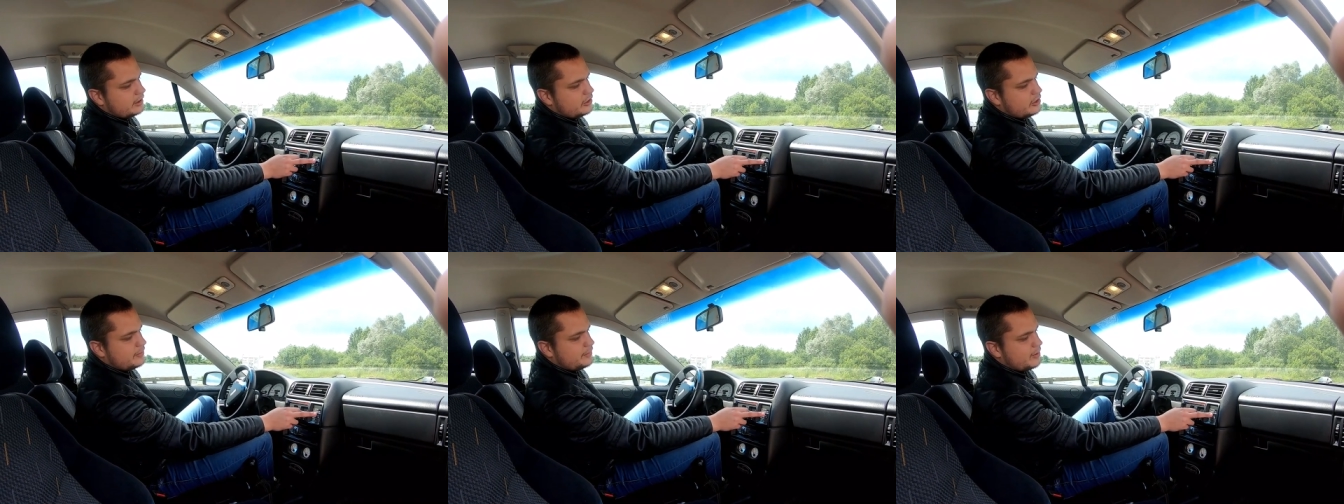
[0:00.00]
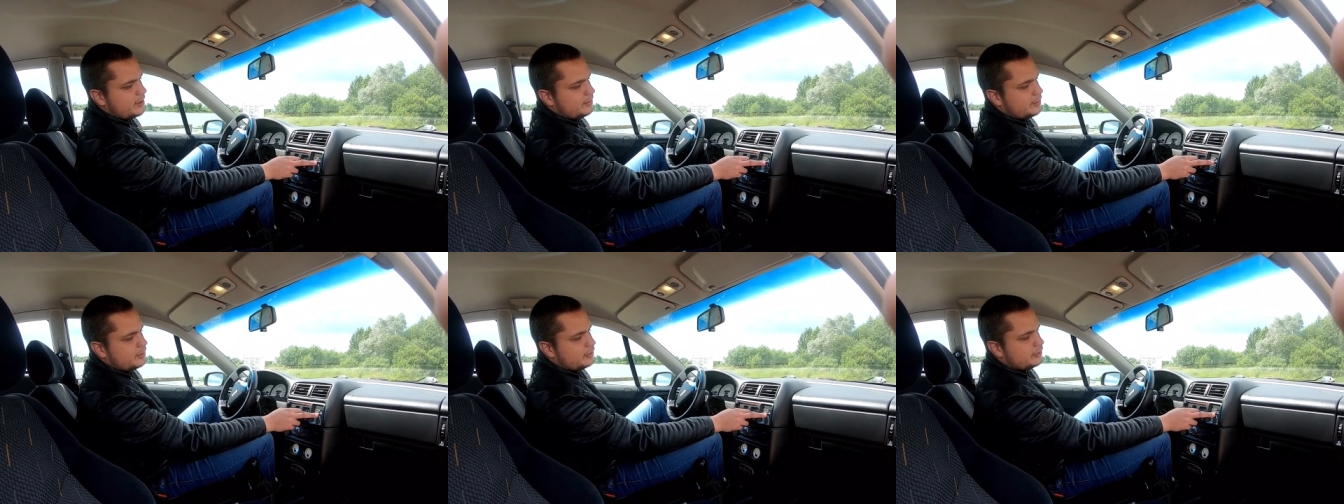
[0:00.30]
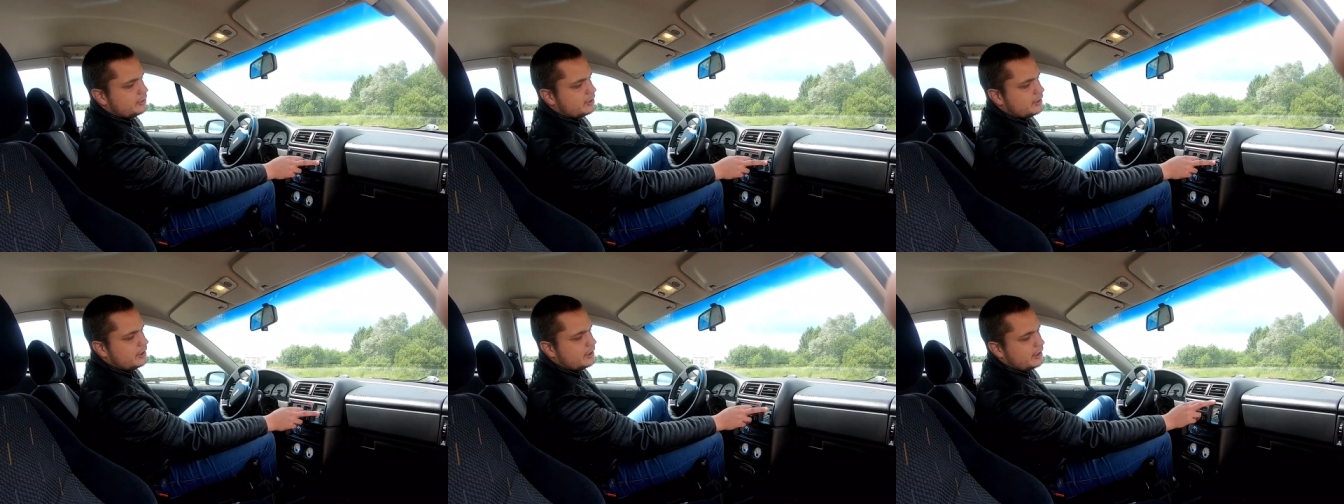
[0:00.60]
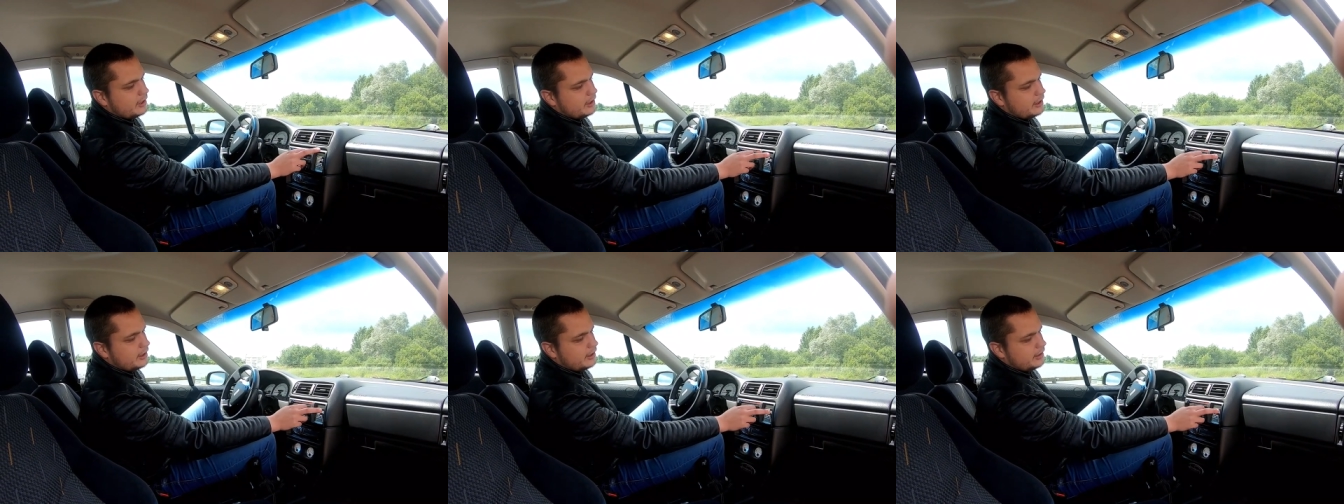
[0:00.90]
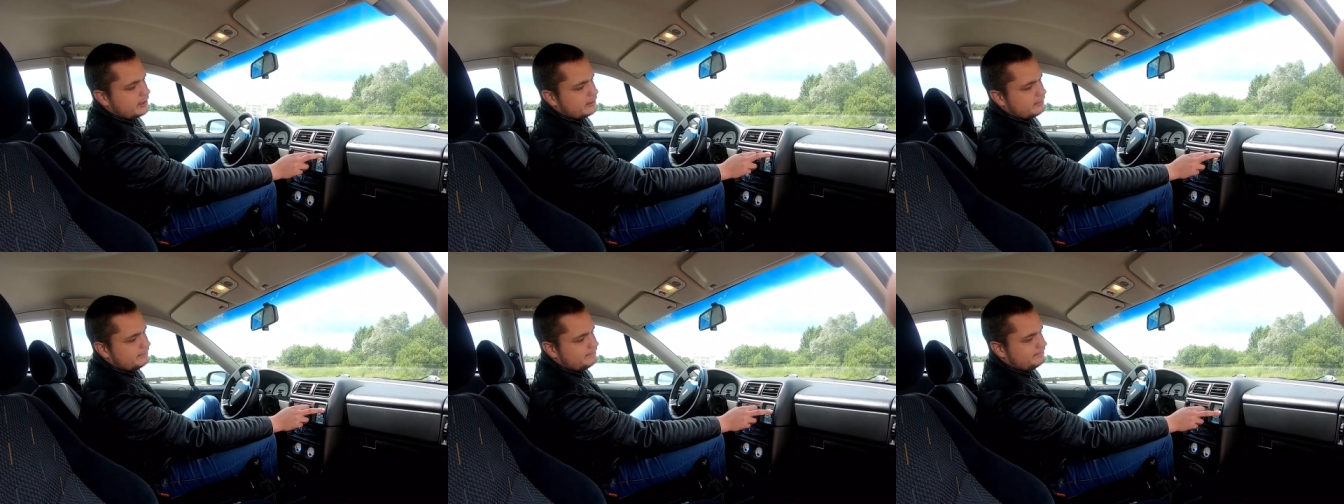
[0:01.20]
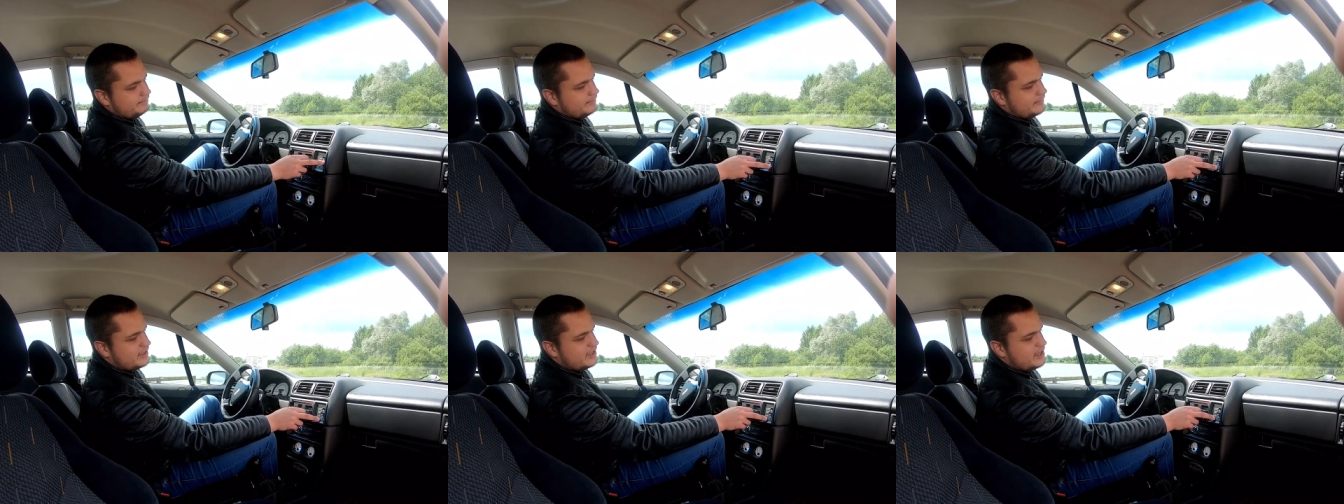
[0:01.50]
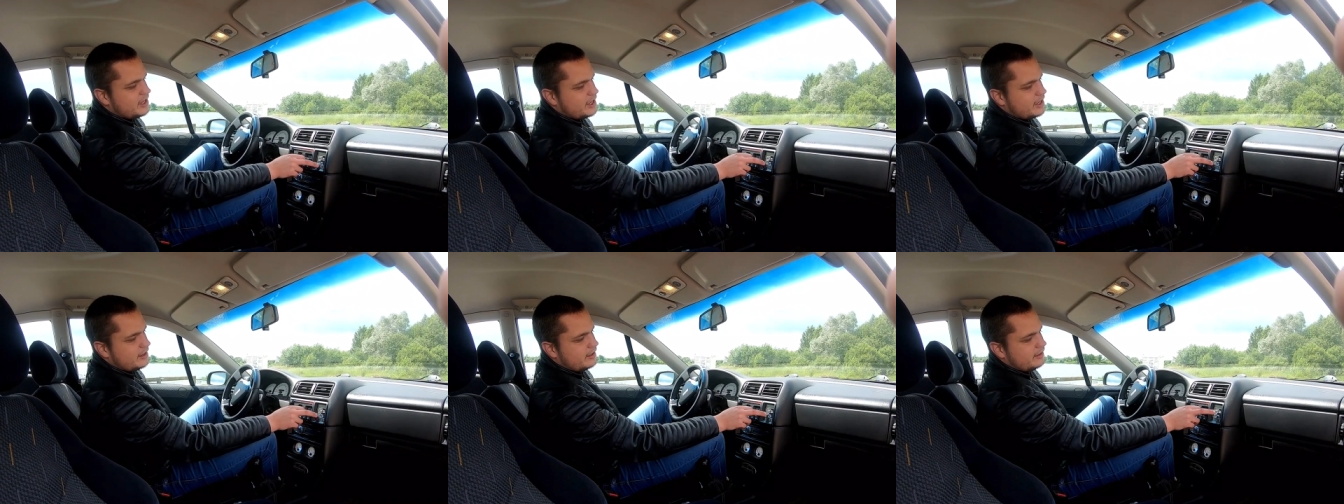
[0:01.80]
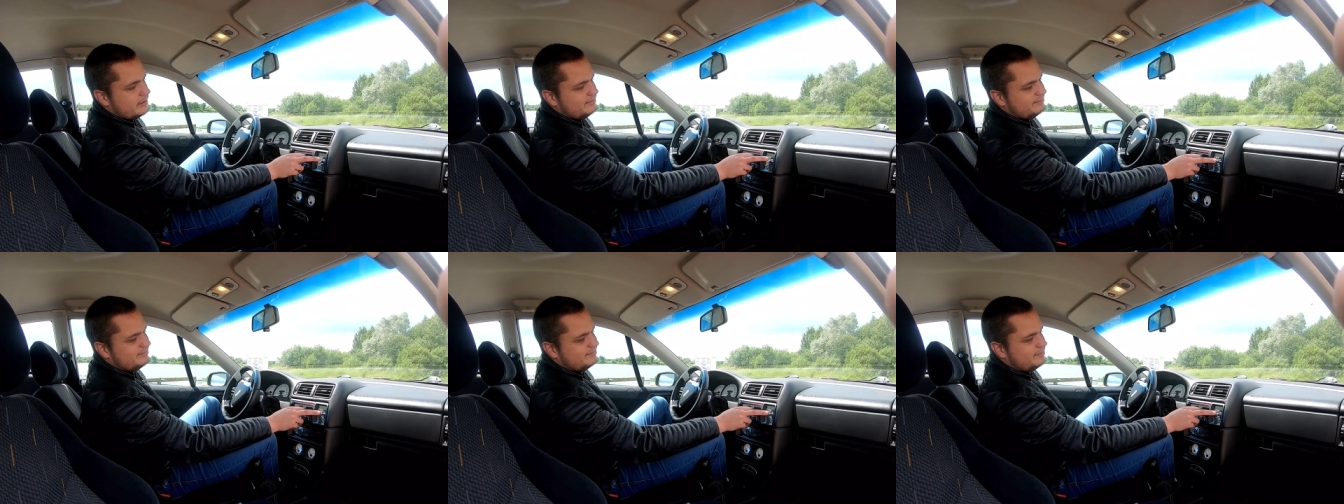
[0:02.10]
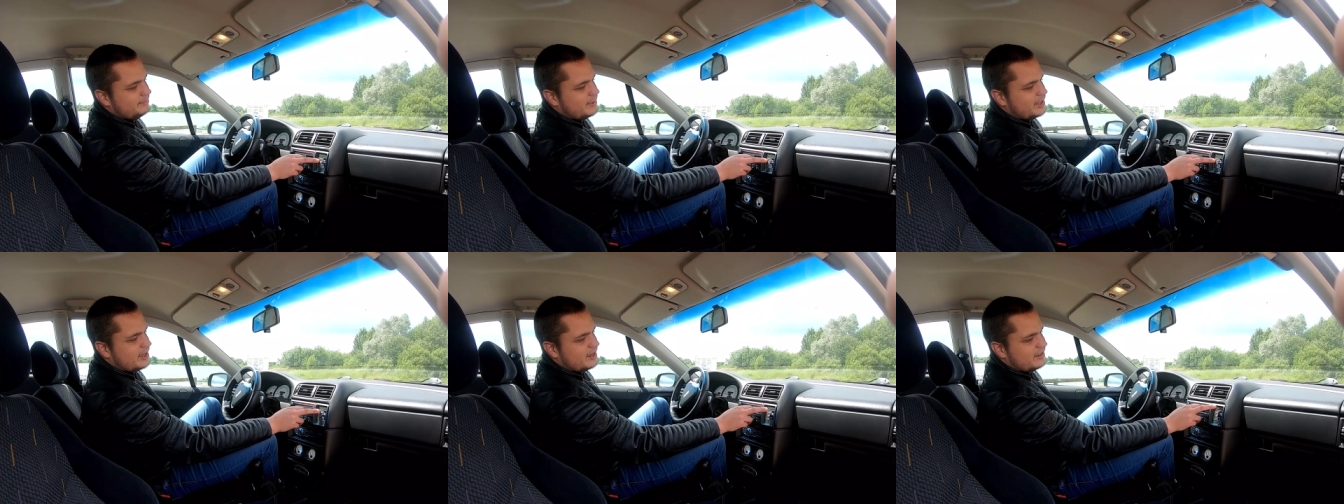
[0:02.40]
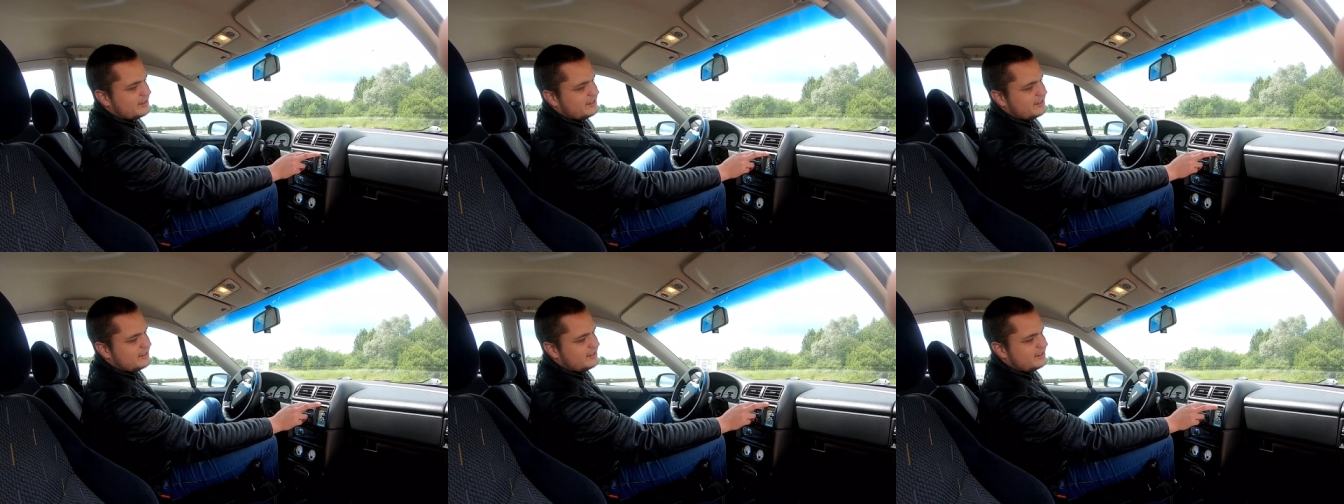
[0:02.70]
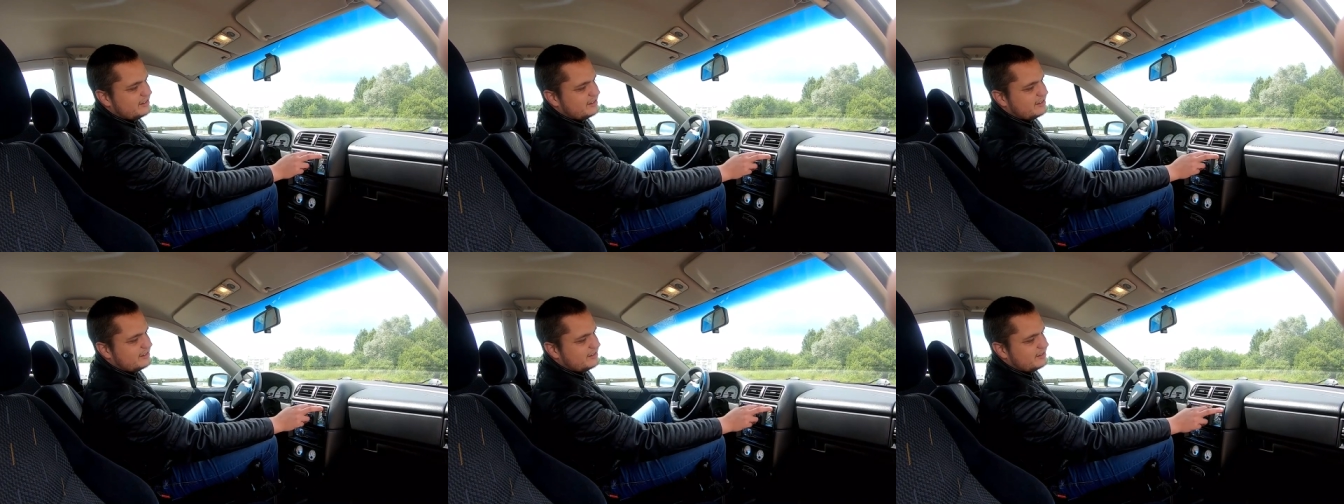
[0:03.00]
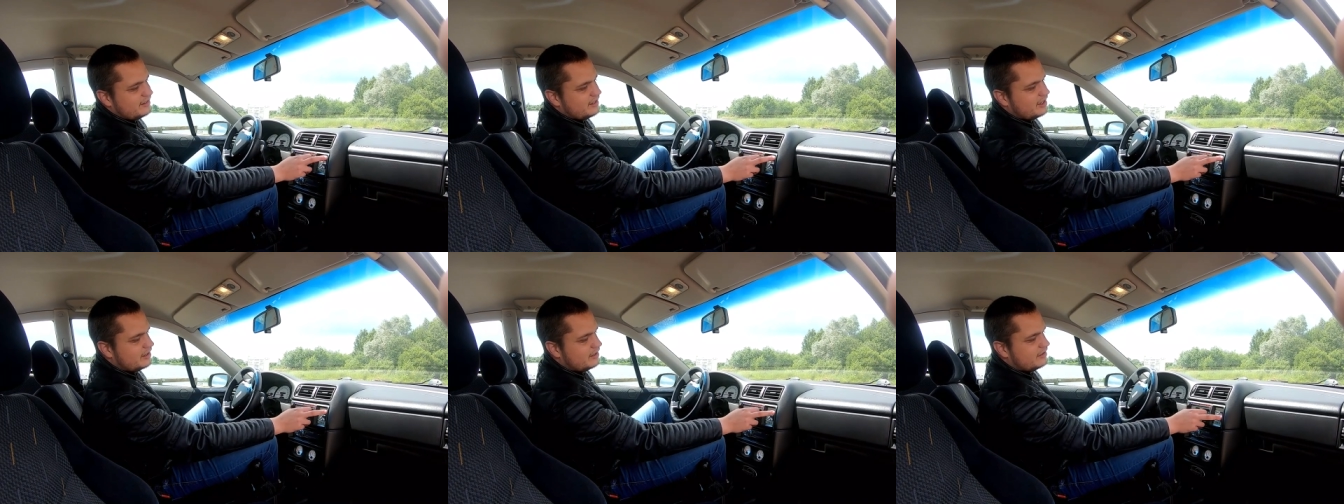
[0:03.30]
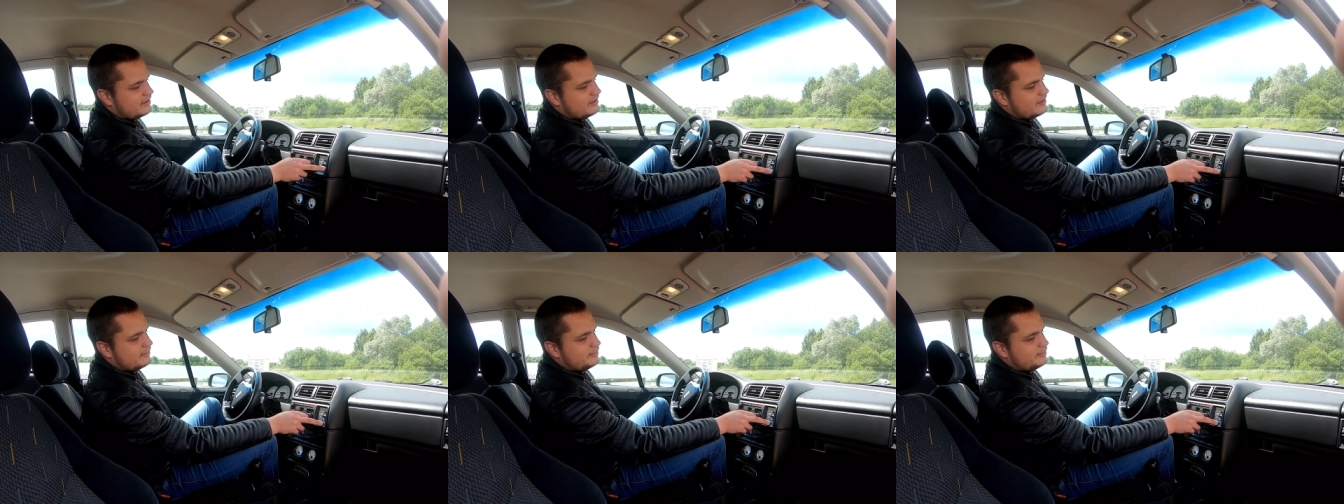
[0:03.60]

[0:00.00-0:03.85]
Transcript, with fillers: trip computer sticker because it's not